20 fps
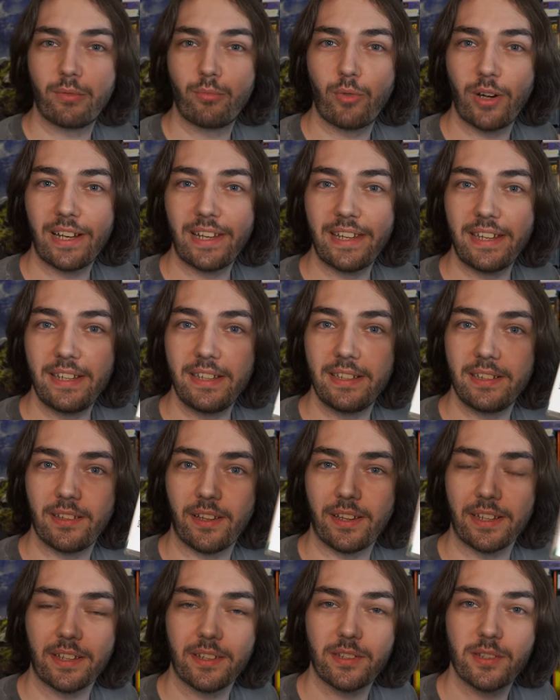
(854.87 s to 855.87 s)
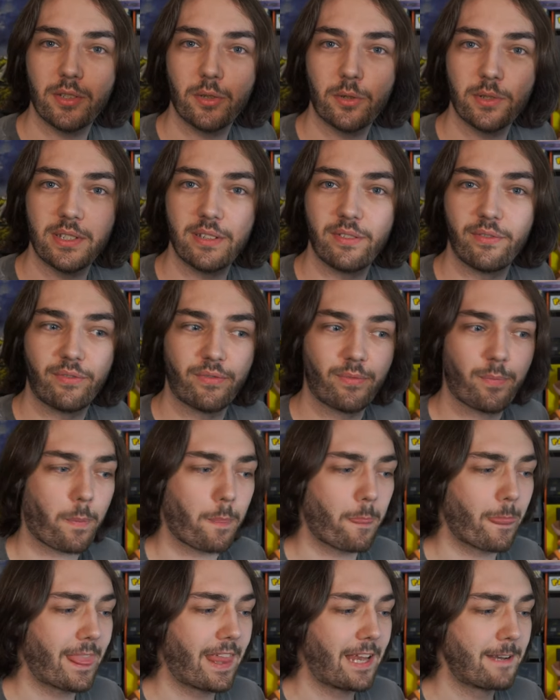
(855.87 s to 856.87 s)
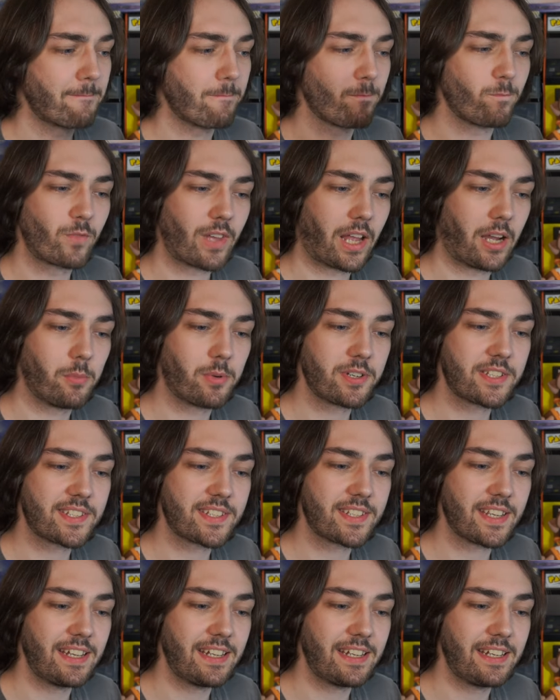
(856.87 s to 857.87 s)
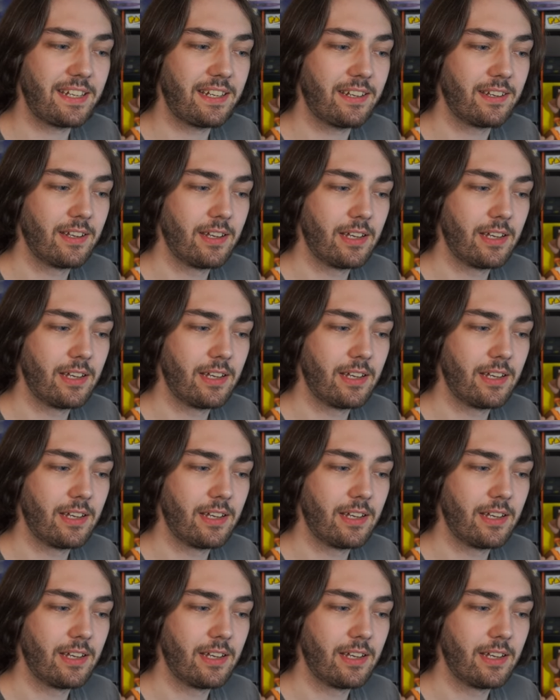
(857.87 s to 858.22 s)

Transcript: a really, like, sort of, I would say,